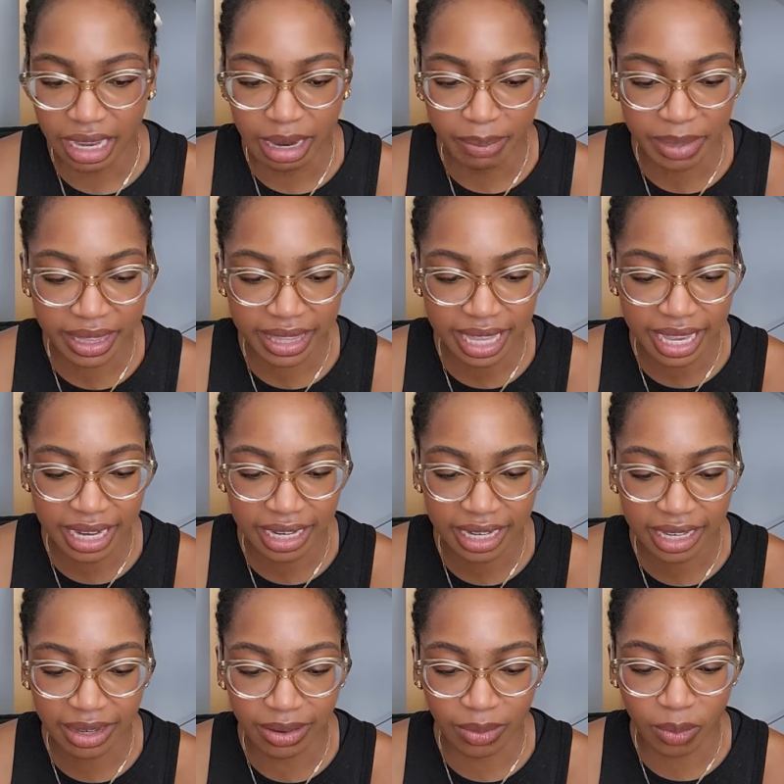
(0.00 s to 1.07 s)
But then
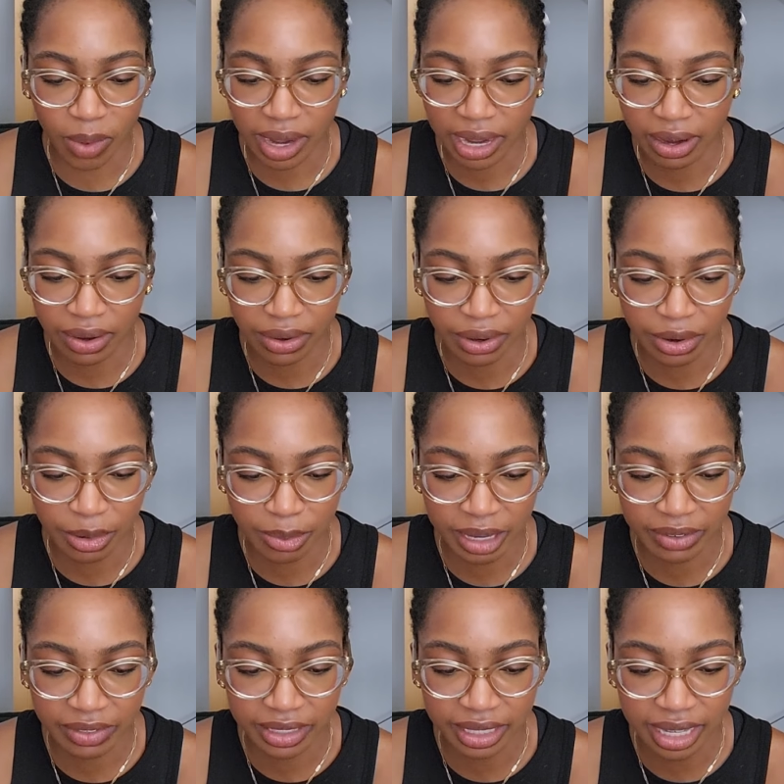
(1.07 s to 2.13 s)
when I got home, I
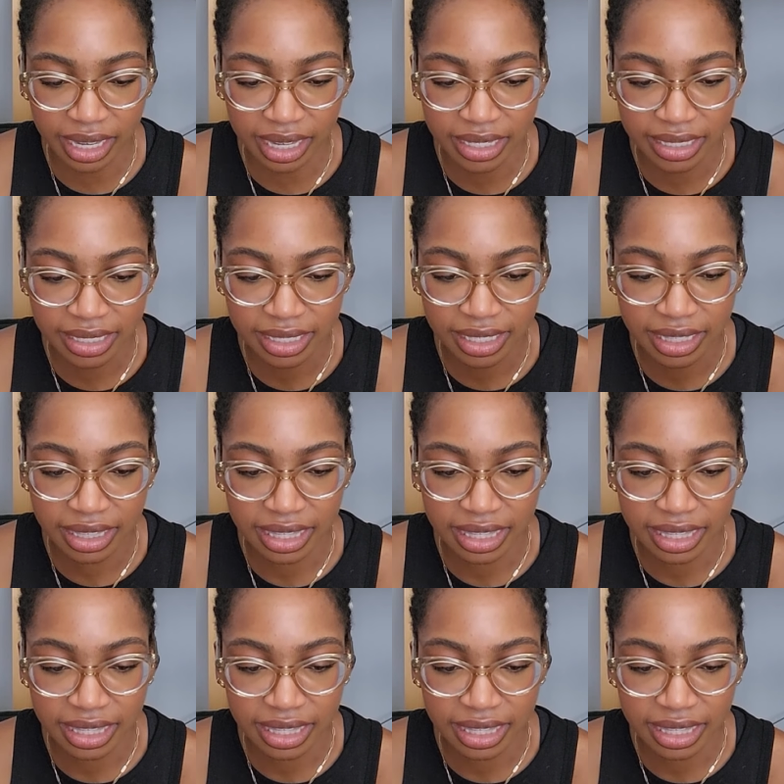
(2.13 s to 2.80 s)
realized that